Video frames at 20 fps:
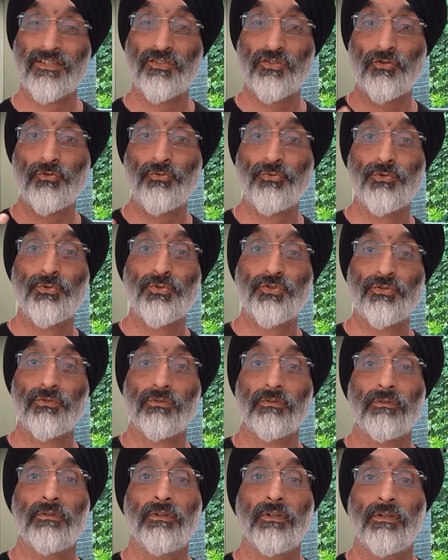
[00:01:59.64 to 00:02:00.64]
is
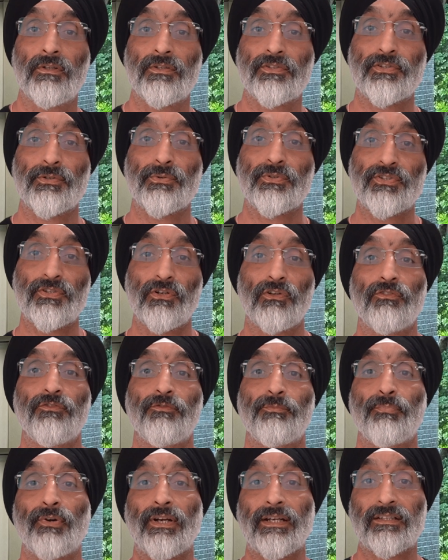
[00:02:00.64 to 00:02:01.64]
crucial, so
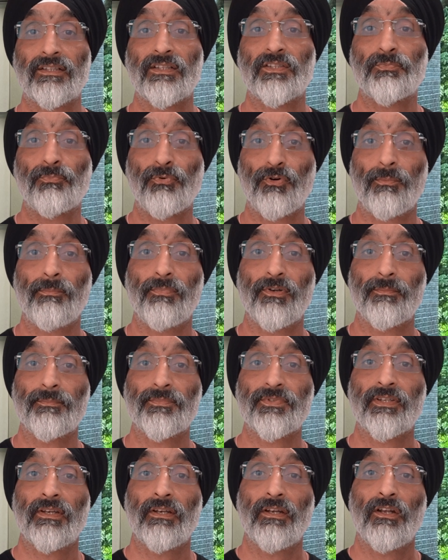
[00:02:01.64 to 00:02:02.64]
solve practice problems,